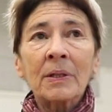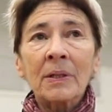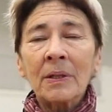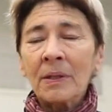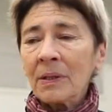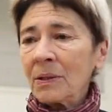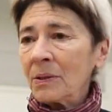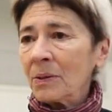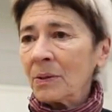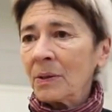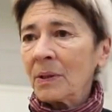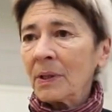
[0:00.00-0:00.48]
to
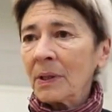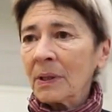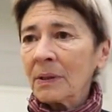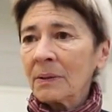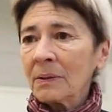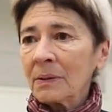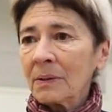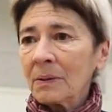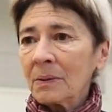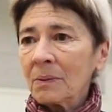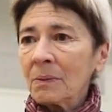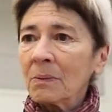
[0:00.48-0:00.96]
do a
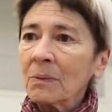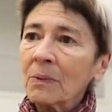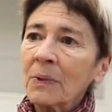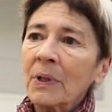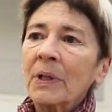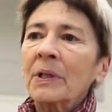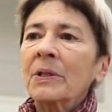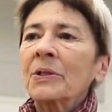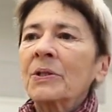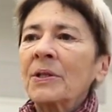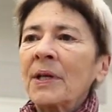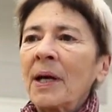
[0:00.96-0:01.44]

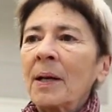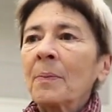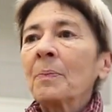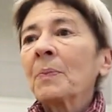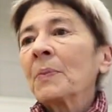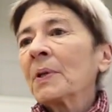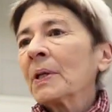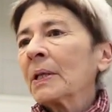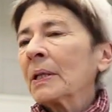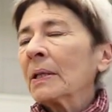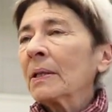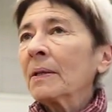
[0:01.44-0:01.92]
workshop
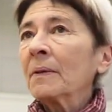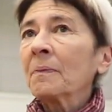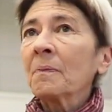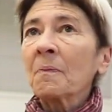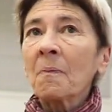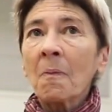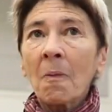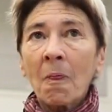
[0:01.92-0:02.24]
in